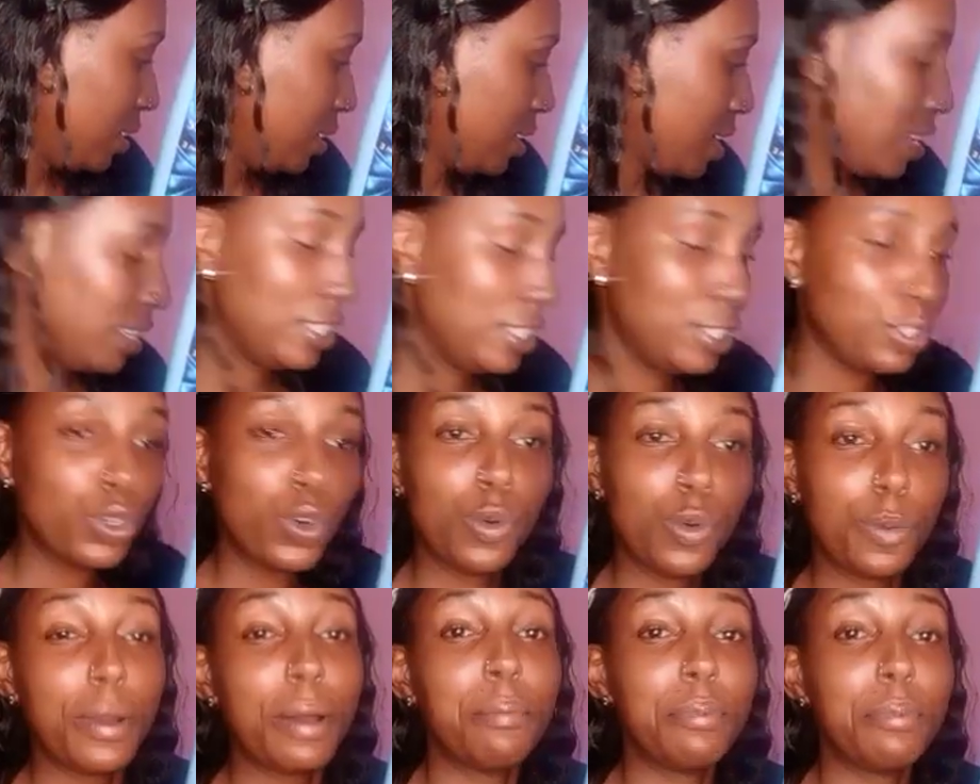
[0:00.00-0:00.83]

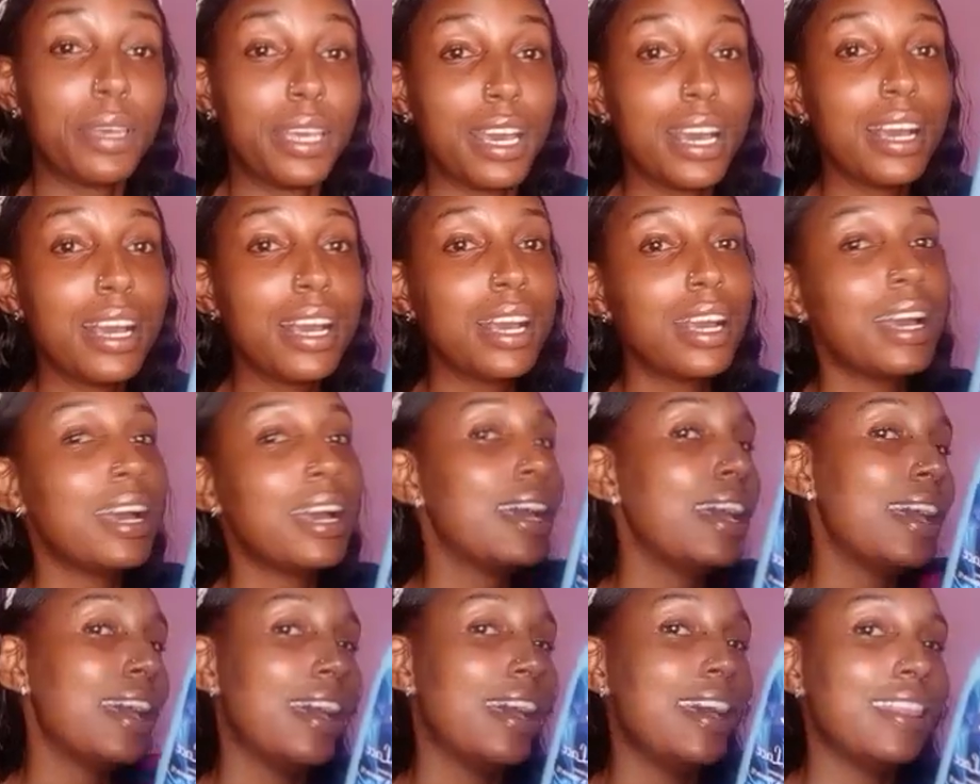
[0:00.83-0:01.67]
itaniskuma pia.
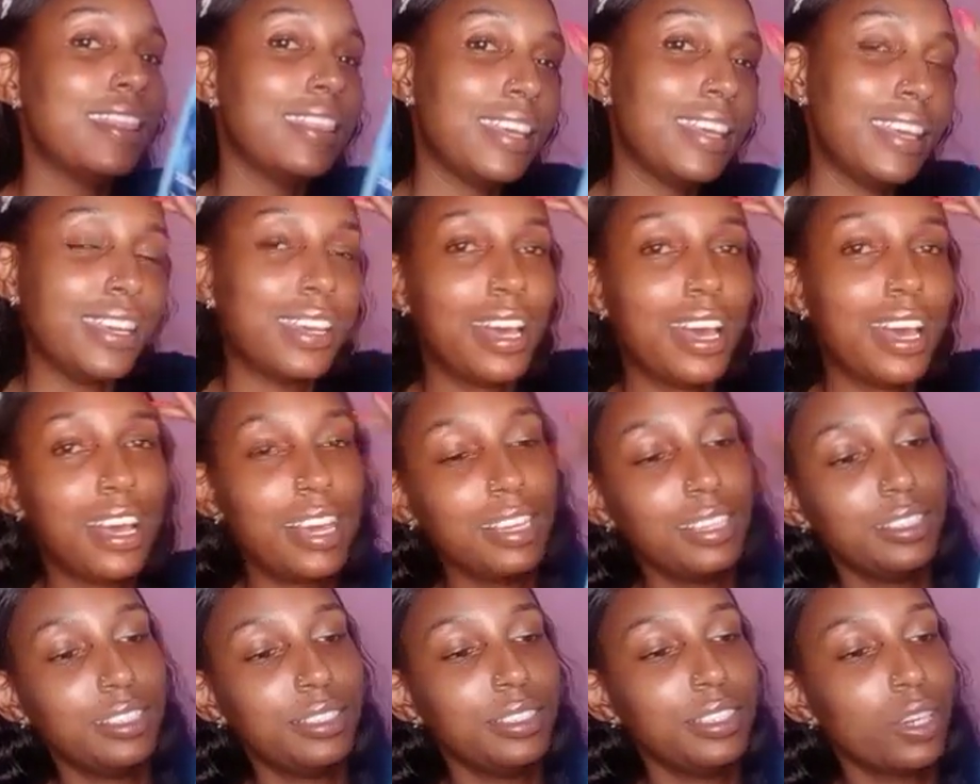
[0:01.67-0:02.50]
And then
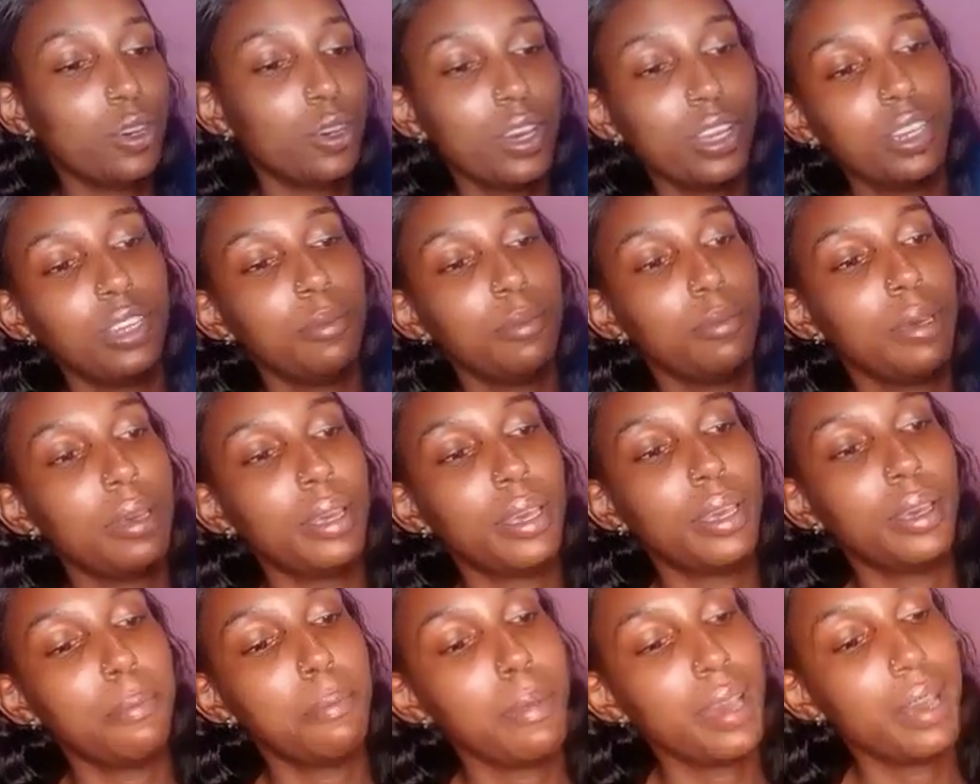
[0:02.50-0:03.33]
nitakuwa
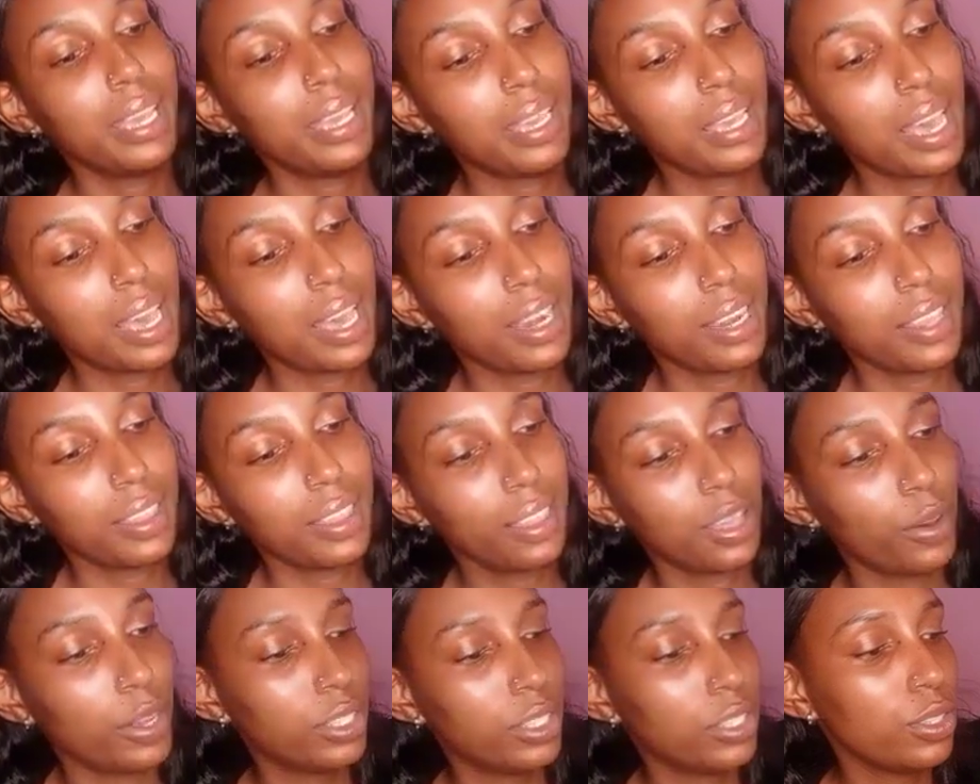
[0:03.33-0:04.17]
nime buy
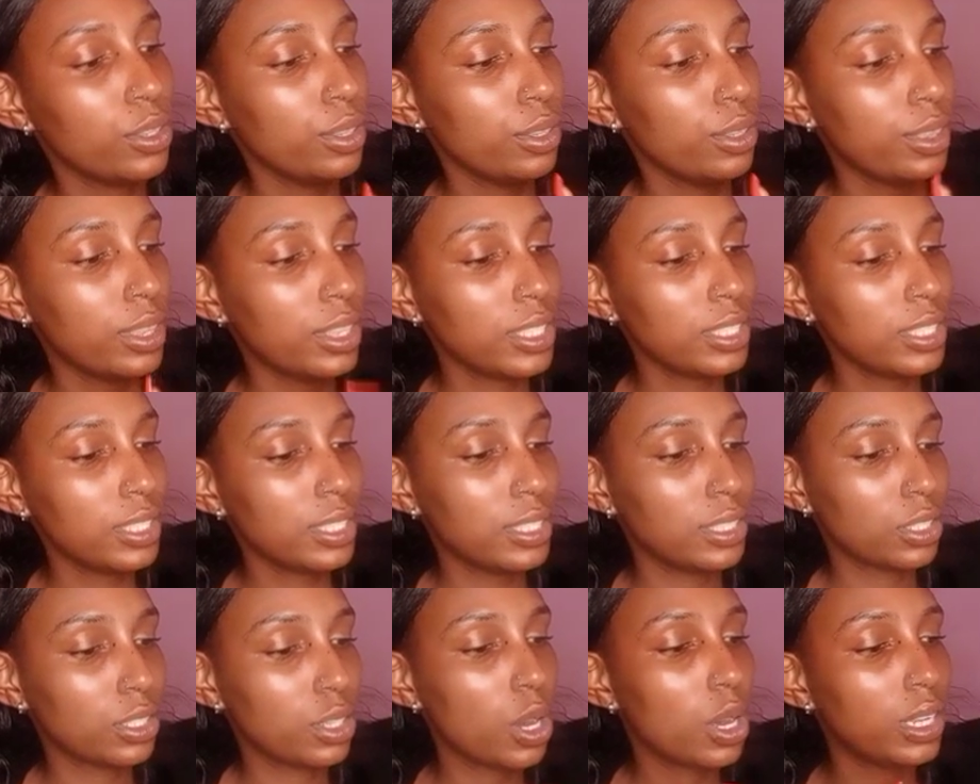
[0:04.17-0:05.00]
another one. So this
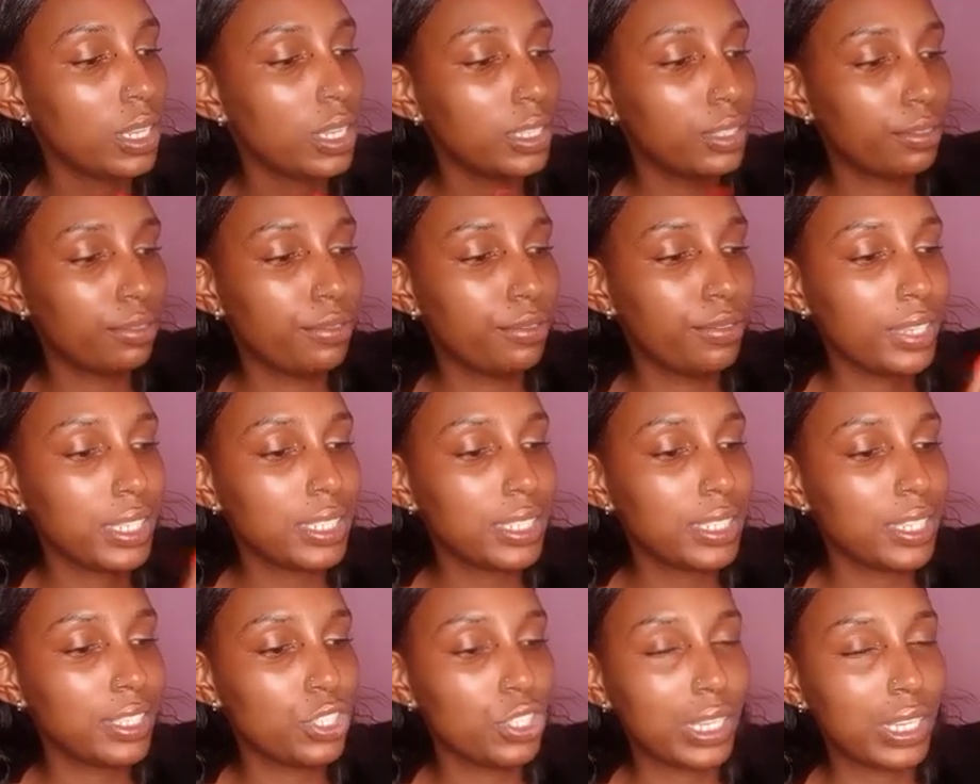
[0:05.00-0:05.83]
is called
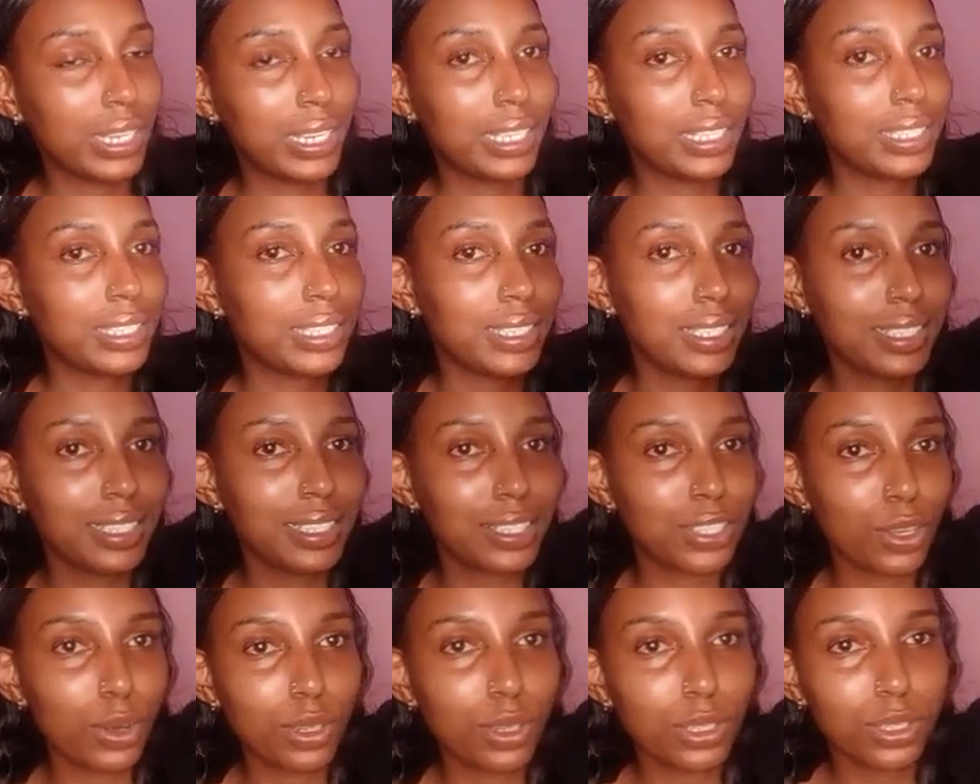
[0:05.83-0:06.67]
Vintage Lace.
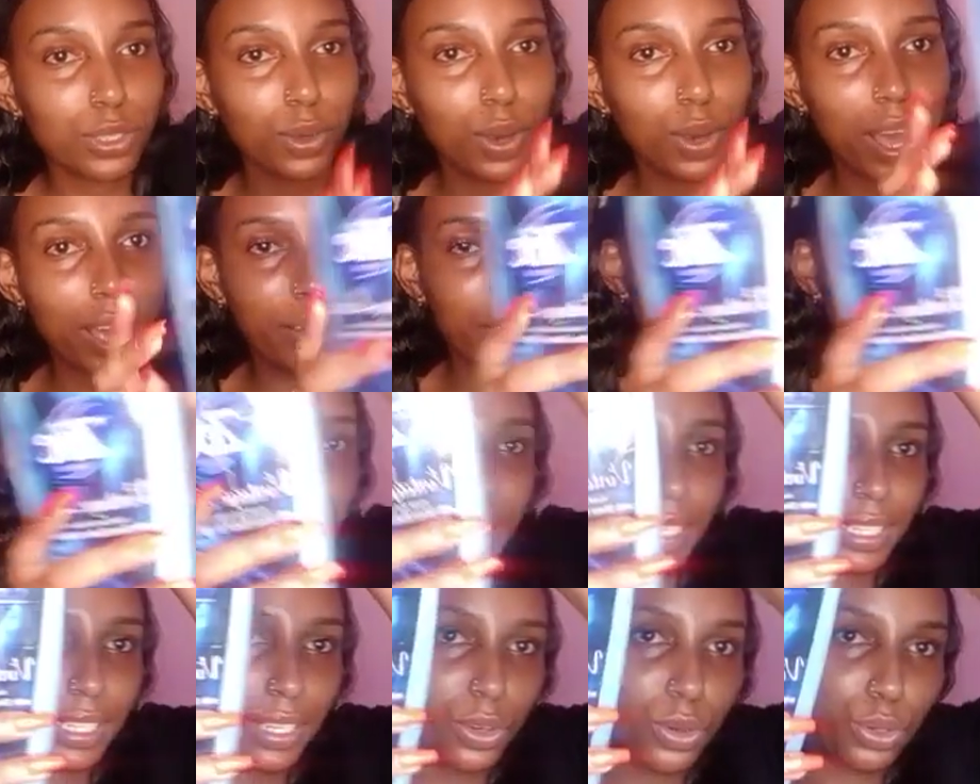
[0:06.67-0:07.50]
It's also a
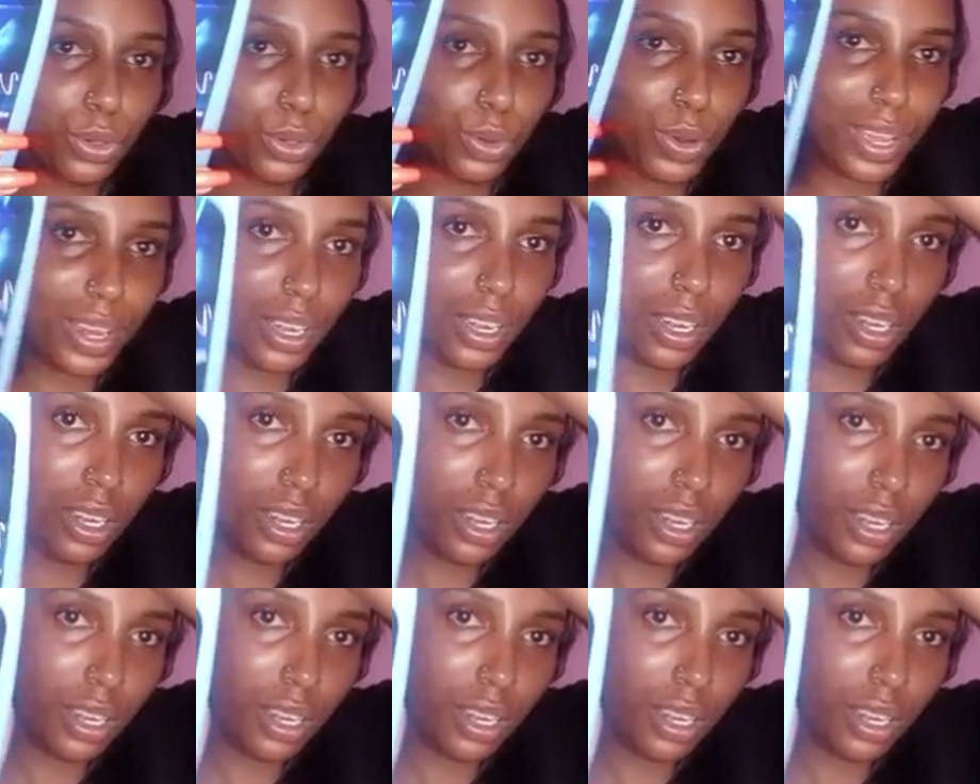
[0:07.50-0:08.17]
really good one.